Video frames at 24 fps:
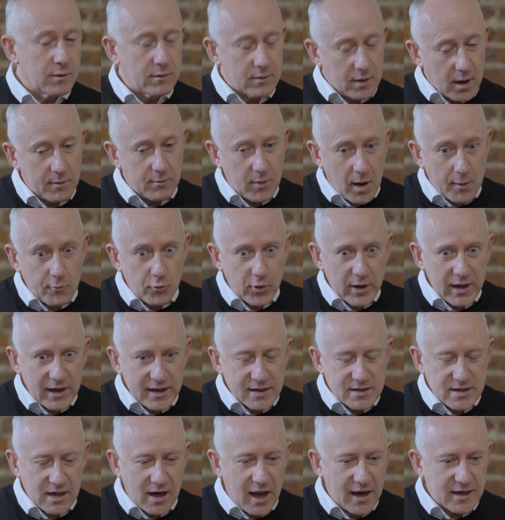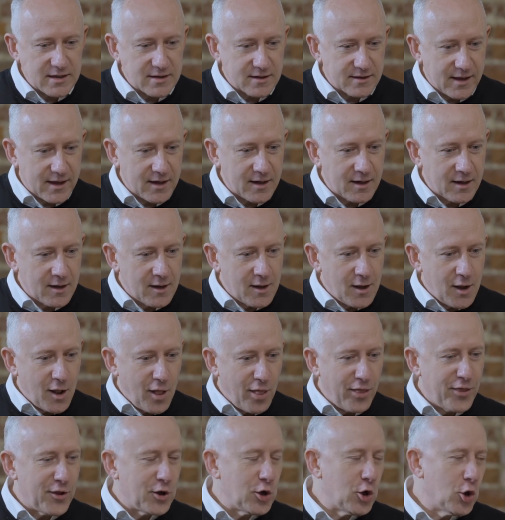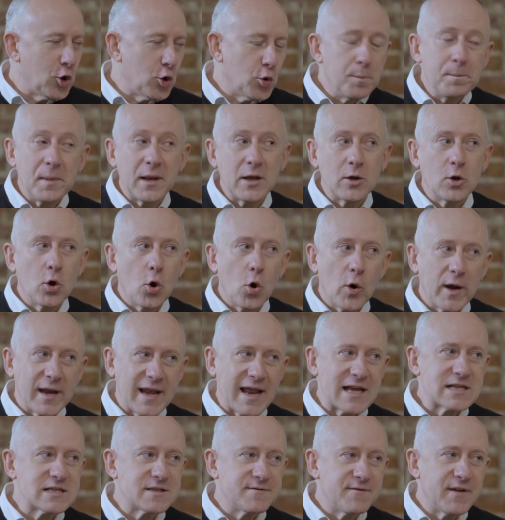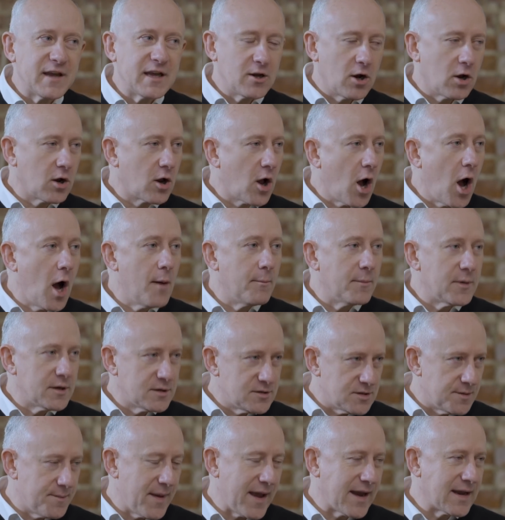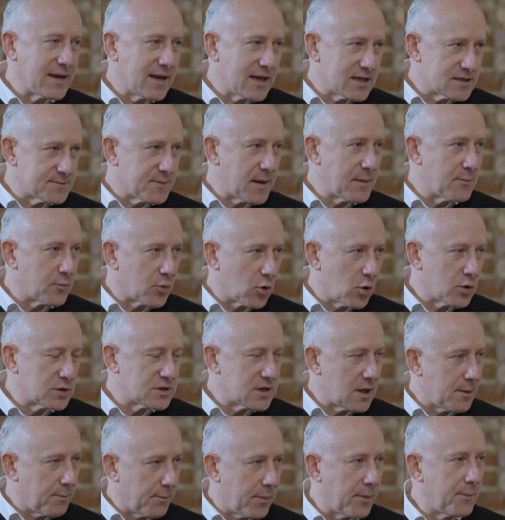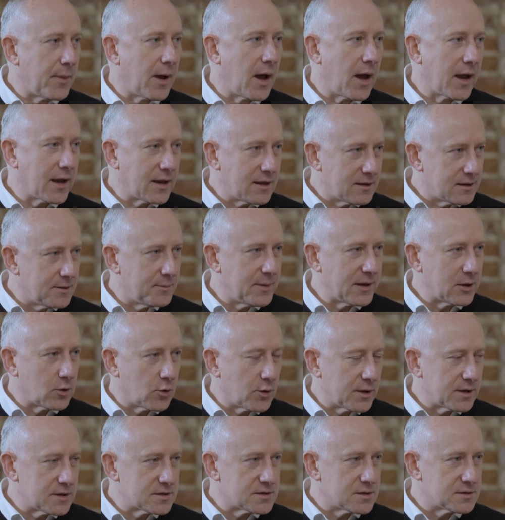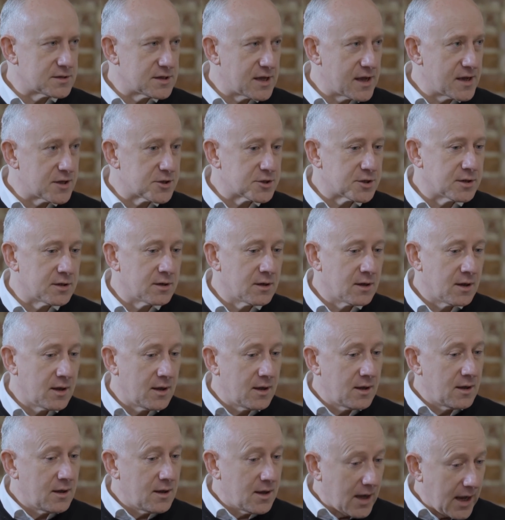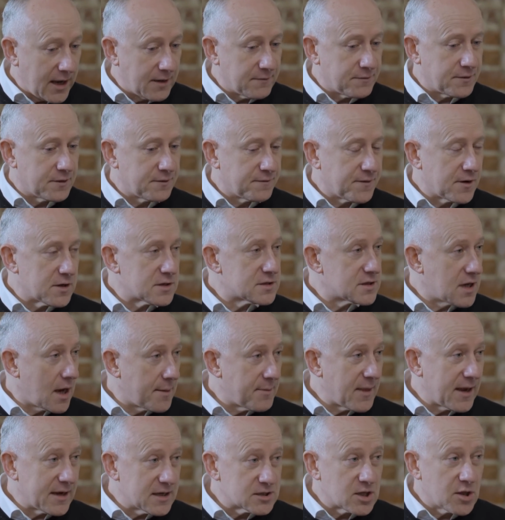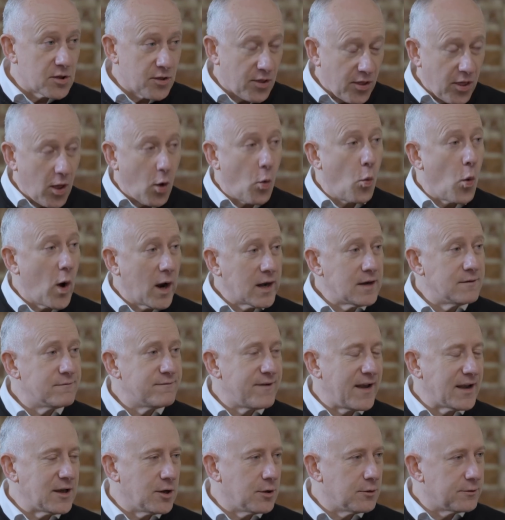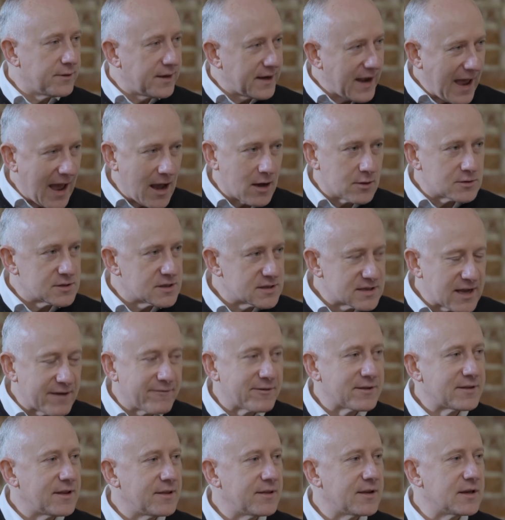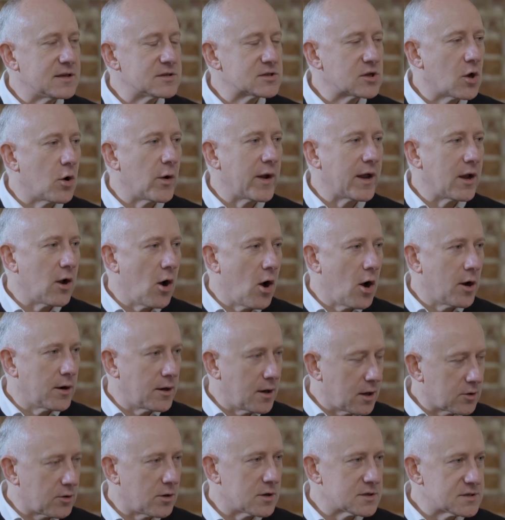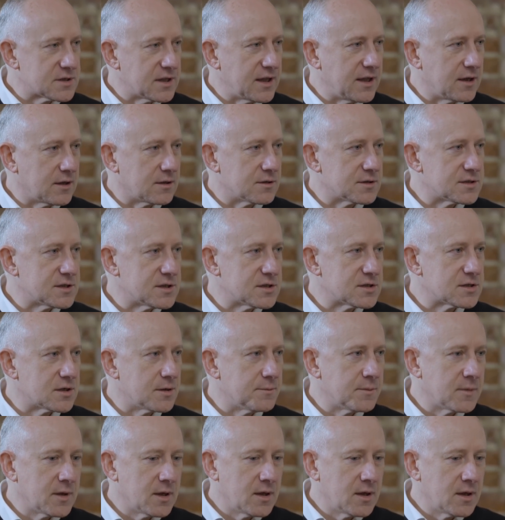I'm really delighted that the new bitcoinsv.com domain has been brought up by the Bitcoin Association. And for the first time, that is the one venue that houses everything that is going on across the ecosystem.